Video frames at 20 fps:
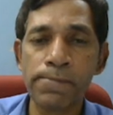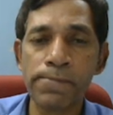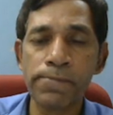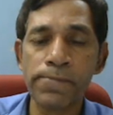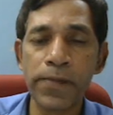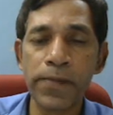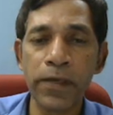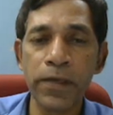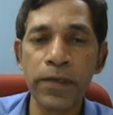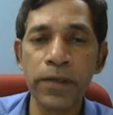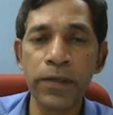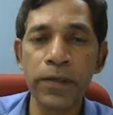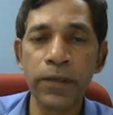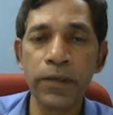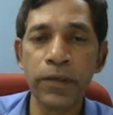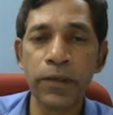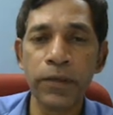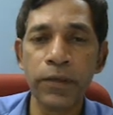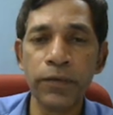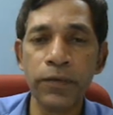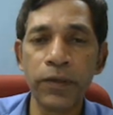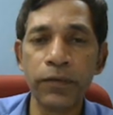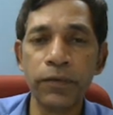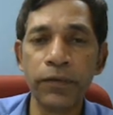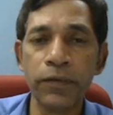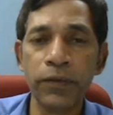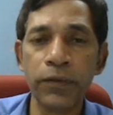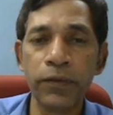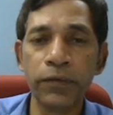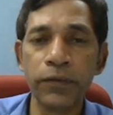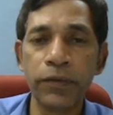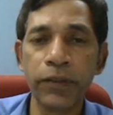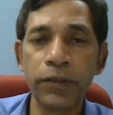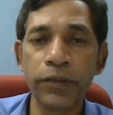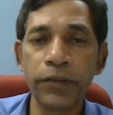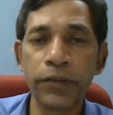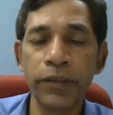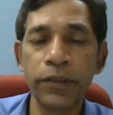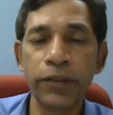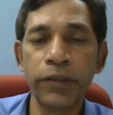then you are going to the
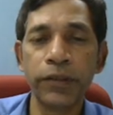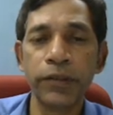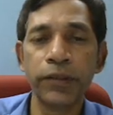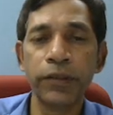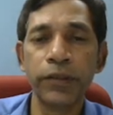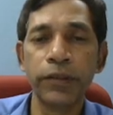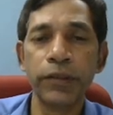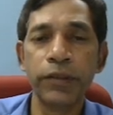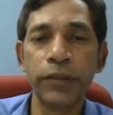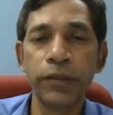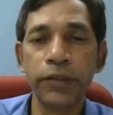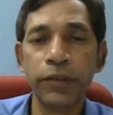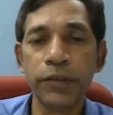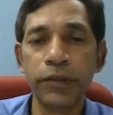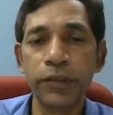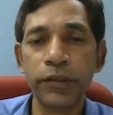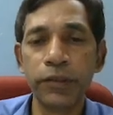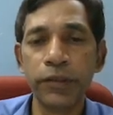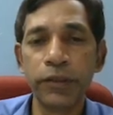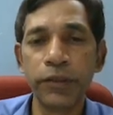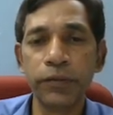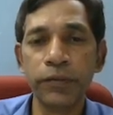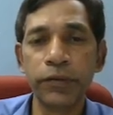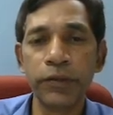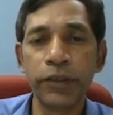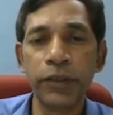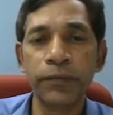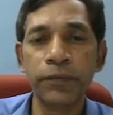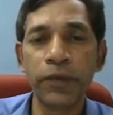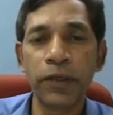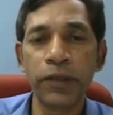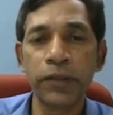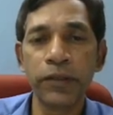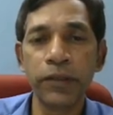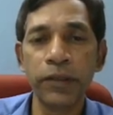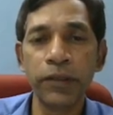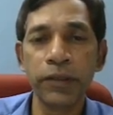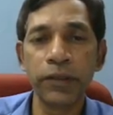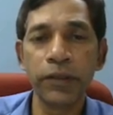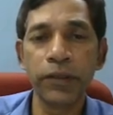state Q3 for
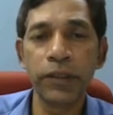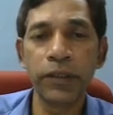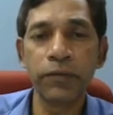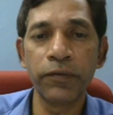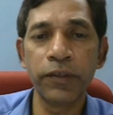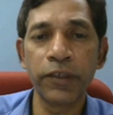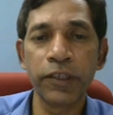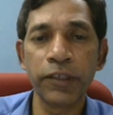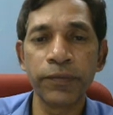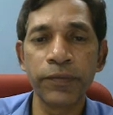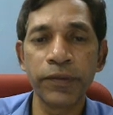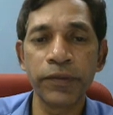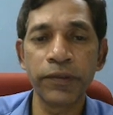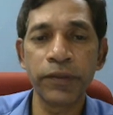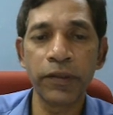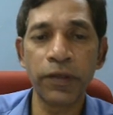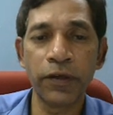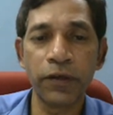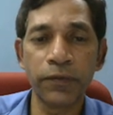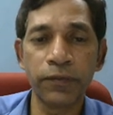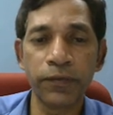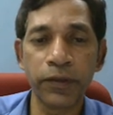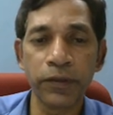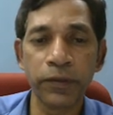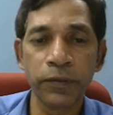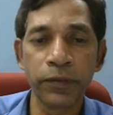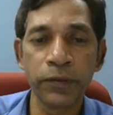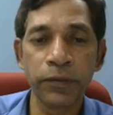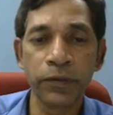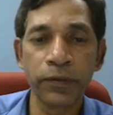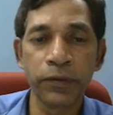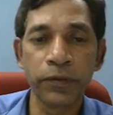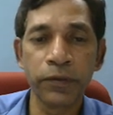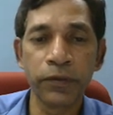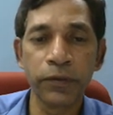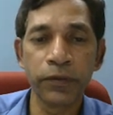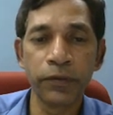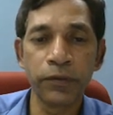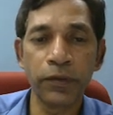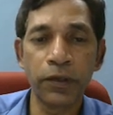the regular expression R5.
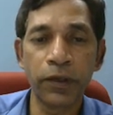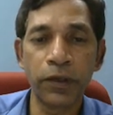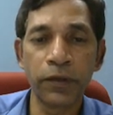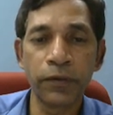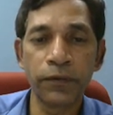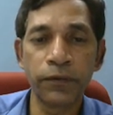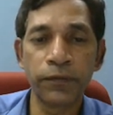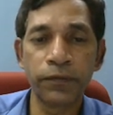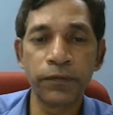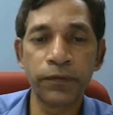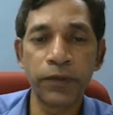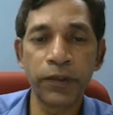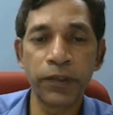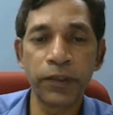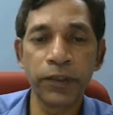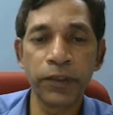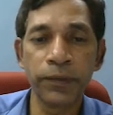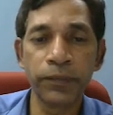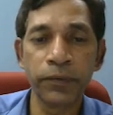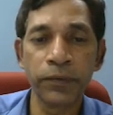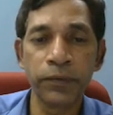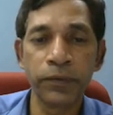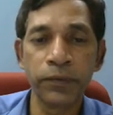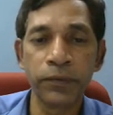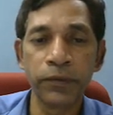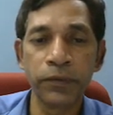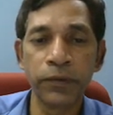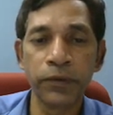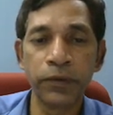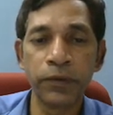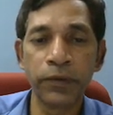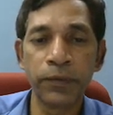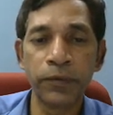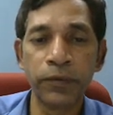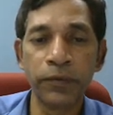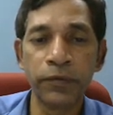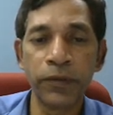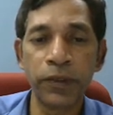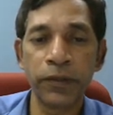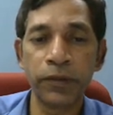So R5 you have to
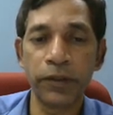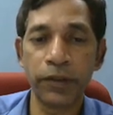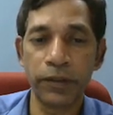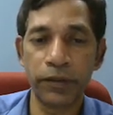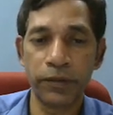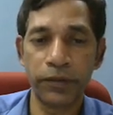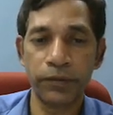concat.